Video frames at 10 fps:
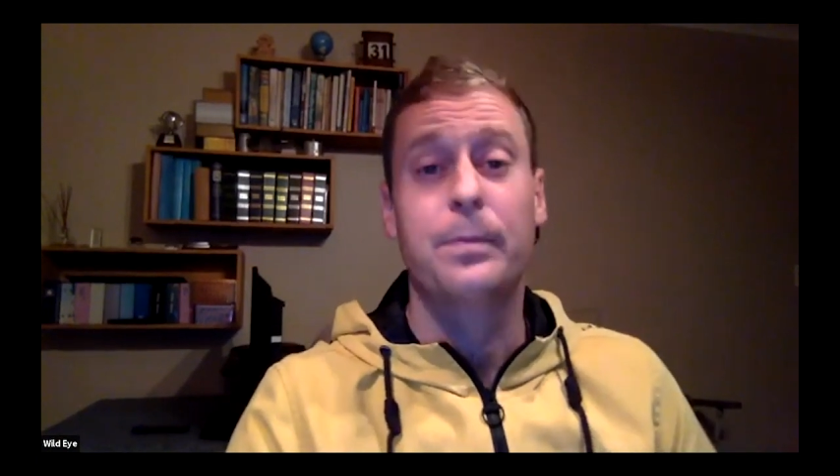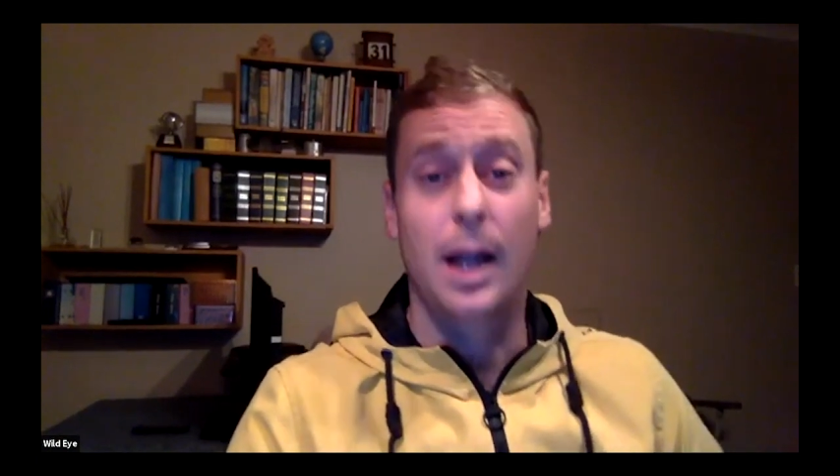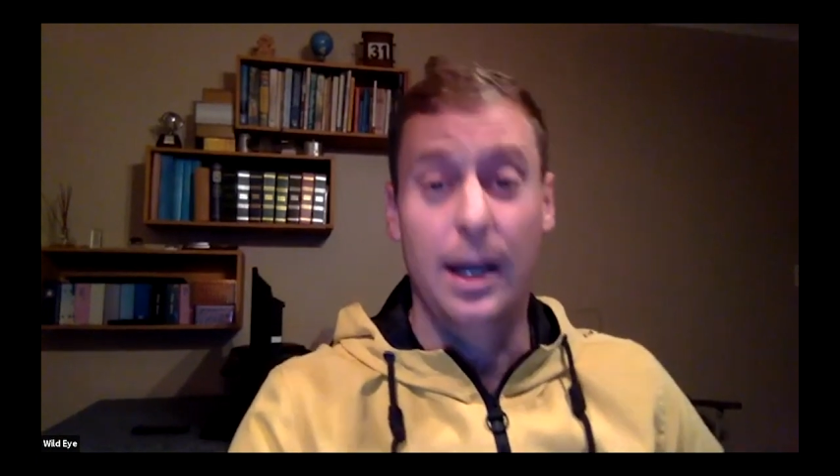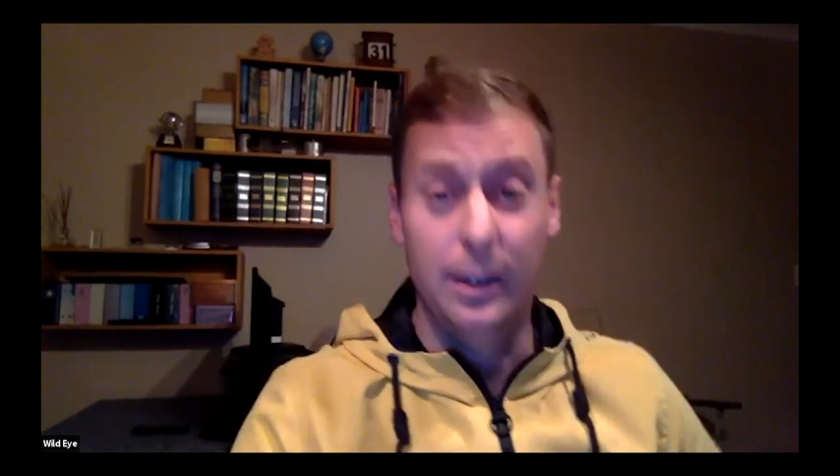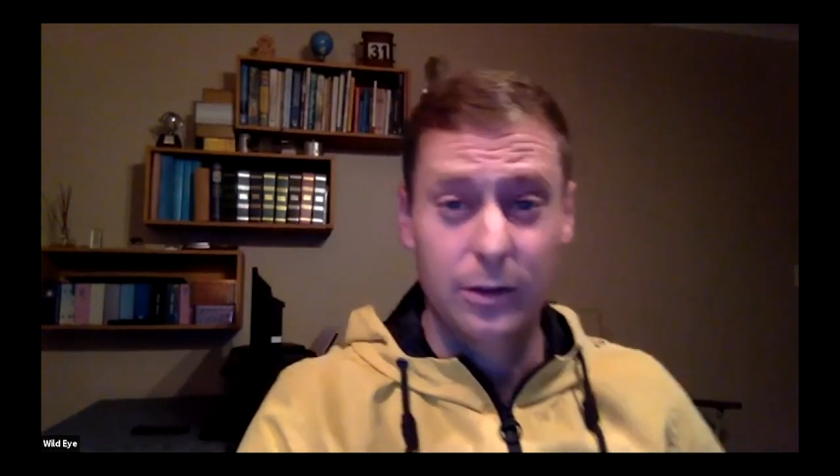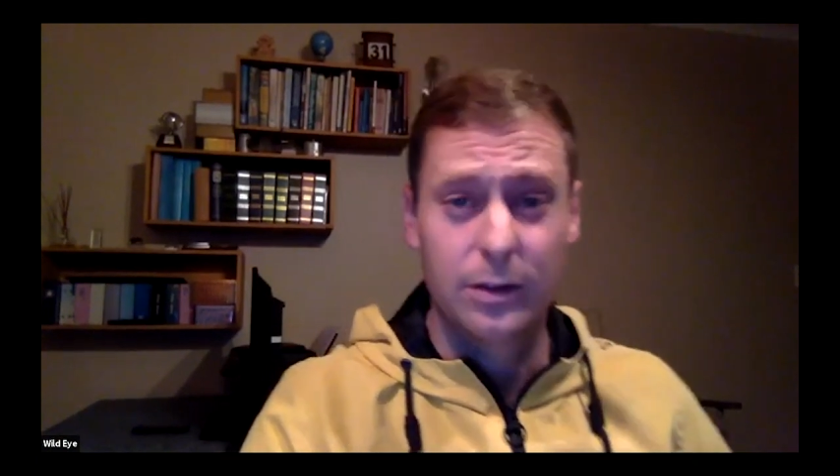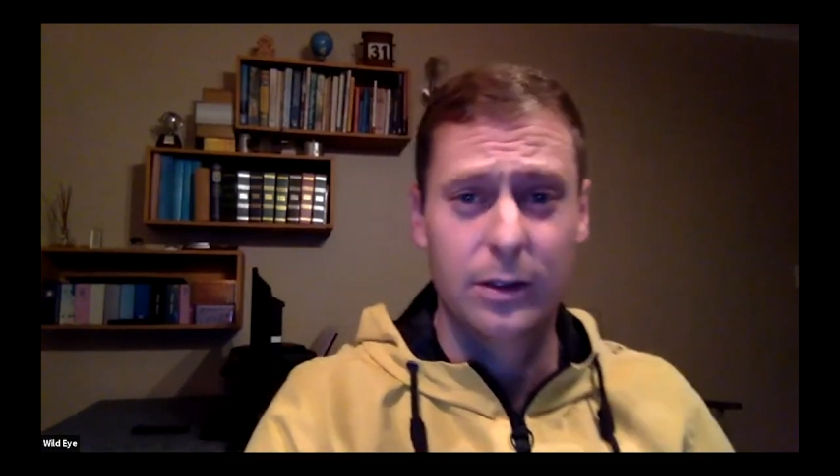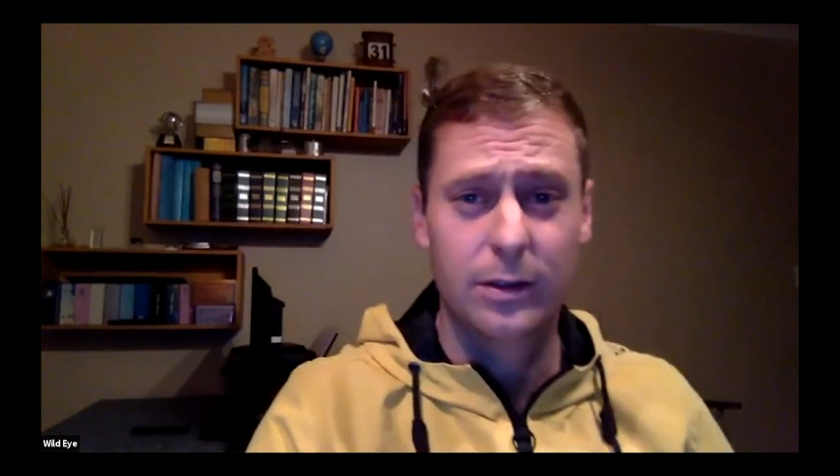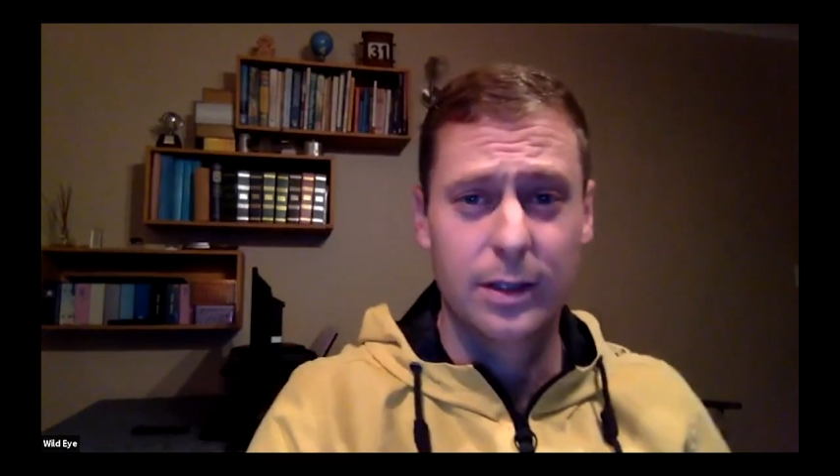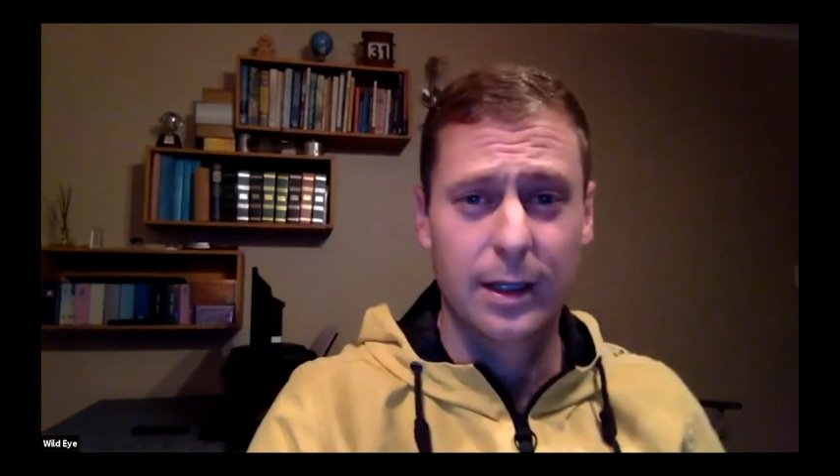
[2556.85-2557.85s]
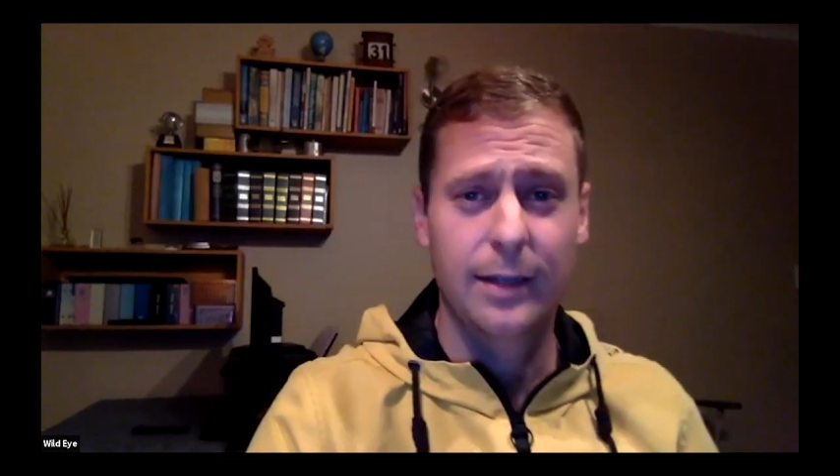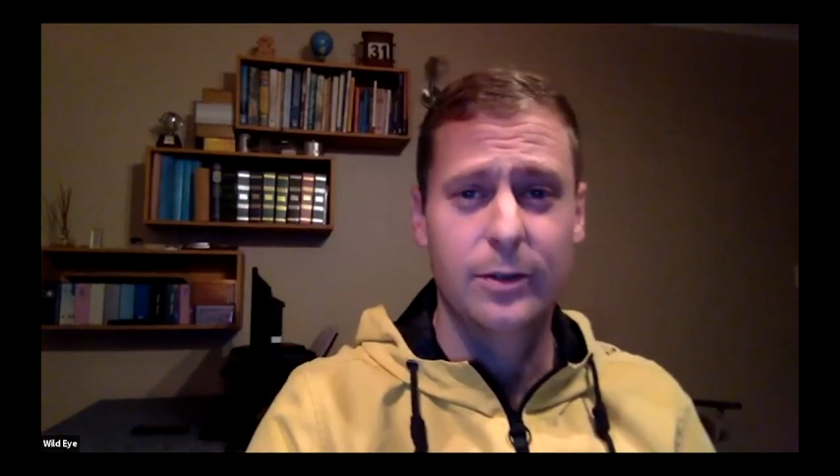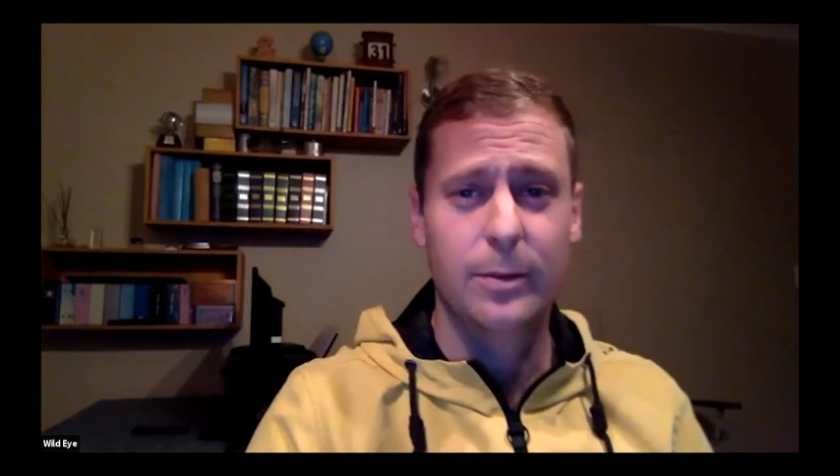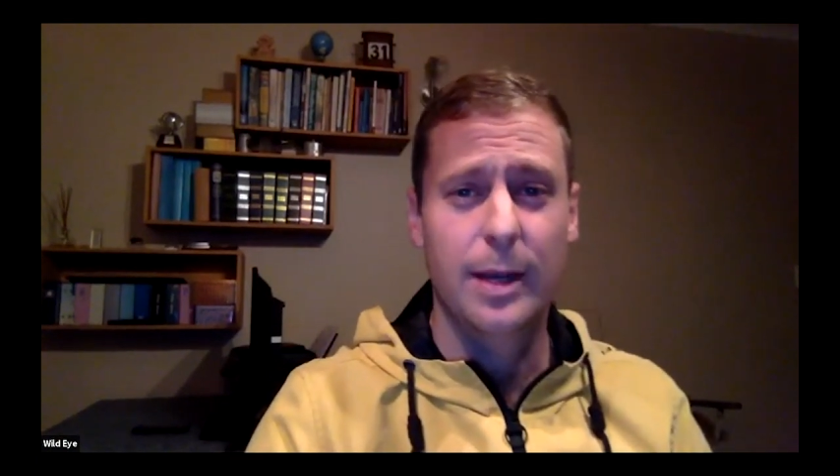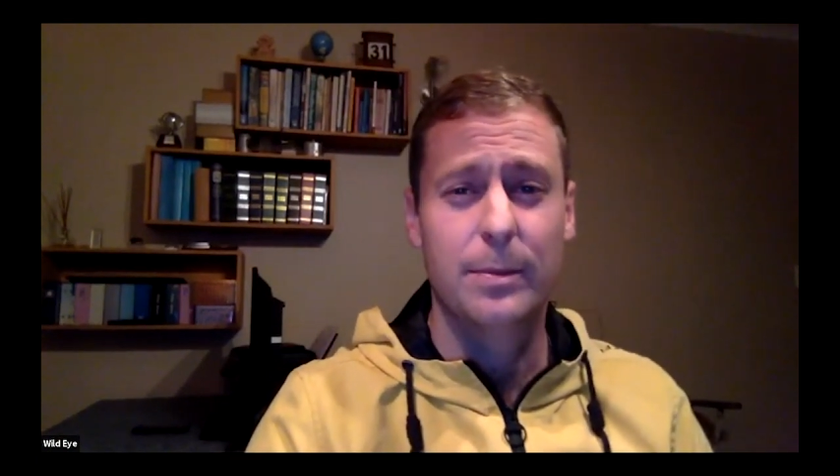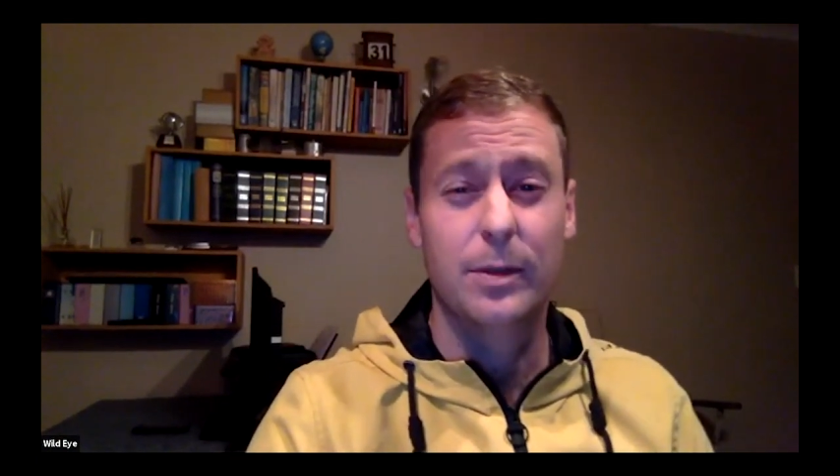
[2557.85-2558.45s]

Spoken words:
I used to use the Lightroom app,